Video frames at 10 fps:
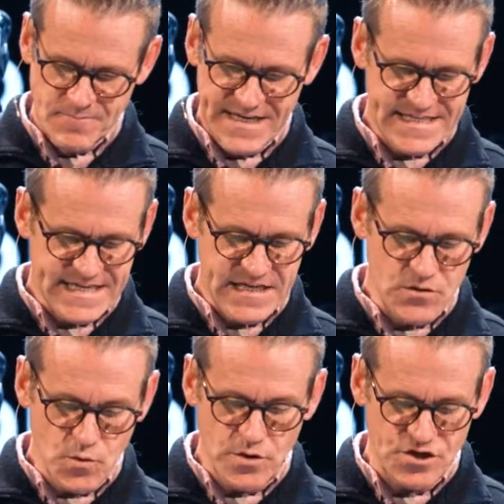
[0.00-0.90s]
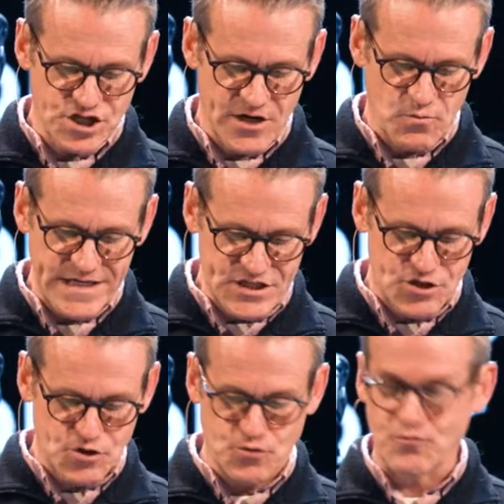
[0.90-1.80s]
they said, Lord, shall we
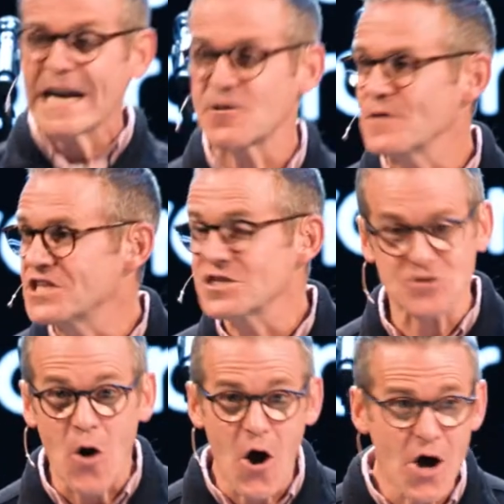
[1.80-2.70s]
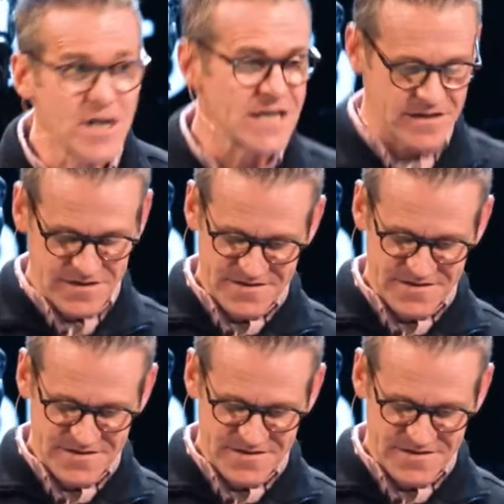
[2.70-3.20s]
strike with the sword?